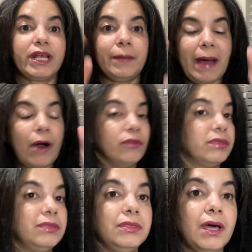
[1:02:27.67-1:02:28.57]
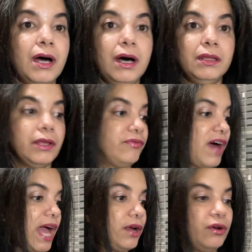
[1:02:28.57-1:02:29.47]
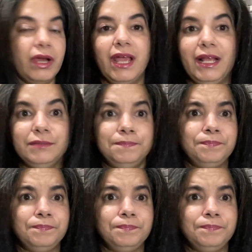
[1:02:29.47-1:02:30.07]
about the fire and